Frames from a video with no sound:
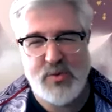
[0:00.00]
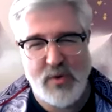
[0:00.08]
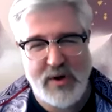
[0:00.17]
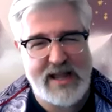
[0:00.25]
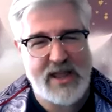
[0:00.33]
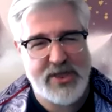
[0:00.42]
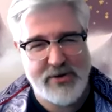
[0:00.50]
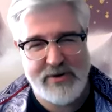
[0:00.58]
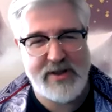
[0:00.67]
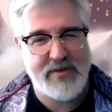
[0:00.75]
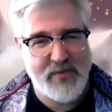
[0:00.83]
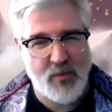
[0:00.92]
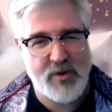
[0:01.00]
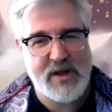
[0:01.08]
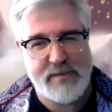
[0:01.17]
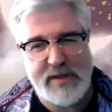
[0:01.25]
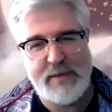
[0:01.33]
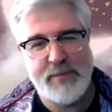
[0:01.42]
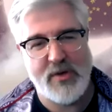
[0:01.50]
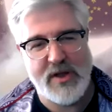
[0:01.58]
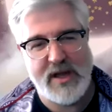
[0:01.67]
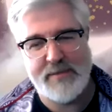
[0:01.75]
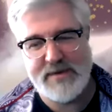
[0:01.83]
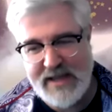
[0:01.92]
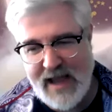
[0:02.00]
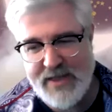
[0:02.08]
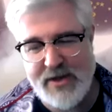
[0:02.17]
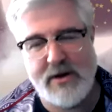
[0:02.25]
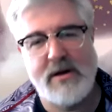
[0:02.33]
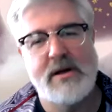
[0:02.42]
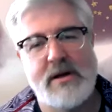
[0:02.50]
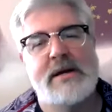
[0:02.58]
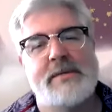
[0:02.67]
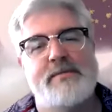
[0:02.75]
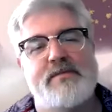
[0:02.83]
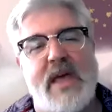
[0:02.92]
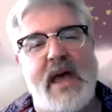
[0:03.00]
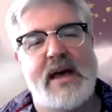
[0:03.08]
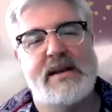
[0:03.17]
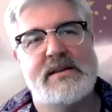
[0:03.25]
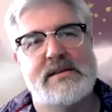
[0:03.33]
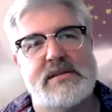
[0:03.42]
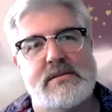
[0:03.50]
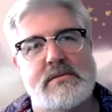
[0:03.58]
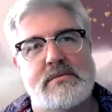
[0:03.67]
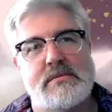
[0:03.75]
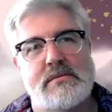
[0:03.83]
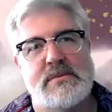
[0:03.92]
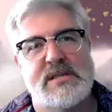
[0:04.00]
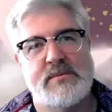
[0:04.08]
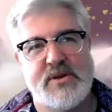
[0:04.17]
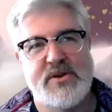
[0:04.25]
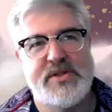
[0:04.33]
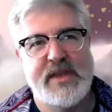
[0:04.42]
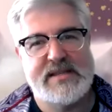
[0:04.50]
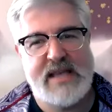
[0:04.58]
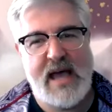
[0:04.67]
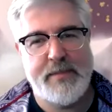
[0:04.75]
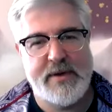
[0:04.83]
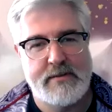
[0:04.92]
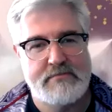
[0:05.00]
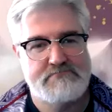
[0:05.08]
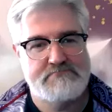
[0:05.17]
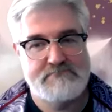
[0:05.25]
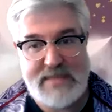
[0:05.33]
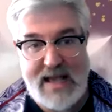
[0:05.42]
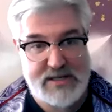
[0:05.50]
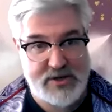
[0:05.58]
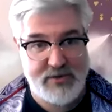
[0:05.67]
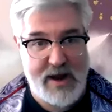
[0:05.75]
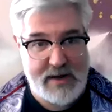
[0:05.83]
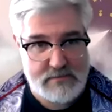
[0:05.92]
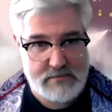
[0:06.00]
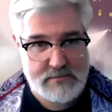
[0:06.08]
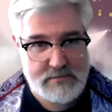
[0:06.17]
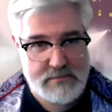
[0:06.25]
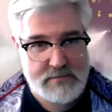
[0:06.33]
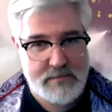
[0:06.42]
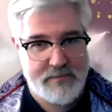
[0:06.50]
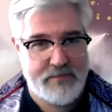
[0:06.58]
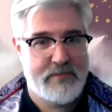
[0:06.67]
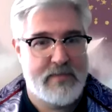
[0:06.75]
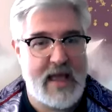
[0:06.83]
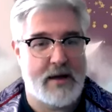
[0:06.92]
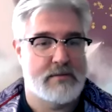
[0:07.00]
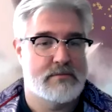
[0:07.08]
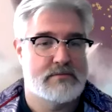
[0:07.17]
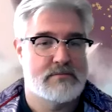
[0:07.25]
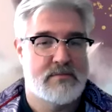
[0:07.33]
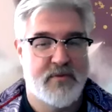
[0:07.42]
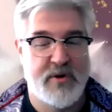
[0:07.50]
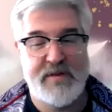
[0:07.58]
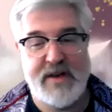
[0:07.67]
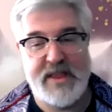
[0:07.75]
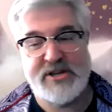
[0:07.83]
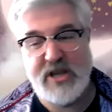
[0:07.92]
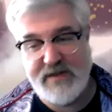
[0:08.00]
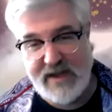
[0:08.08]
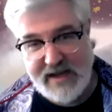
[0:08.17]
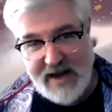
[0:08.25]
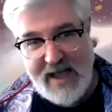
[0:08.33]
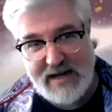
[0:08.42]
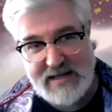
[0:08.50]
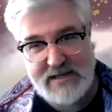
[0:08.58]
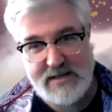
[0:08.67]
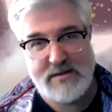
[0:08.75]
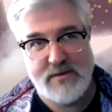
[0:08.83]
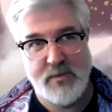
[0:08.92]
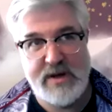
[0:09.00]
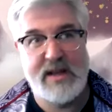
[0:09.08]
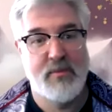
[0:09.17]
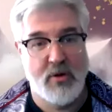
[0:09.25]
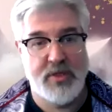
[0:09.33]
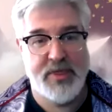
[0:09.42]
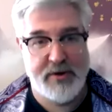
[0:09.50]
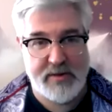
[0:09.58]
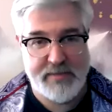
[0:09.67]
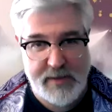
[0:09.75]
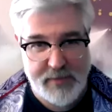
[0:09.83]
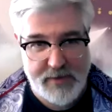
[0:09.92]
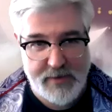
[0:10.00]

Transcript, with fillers: 20, 30, 40 people come together and some good things happen, that's great. Now, for an event like JV Connect, we need more than 30 people.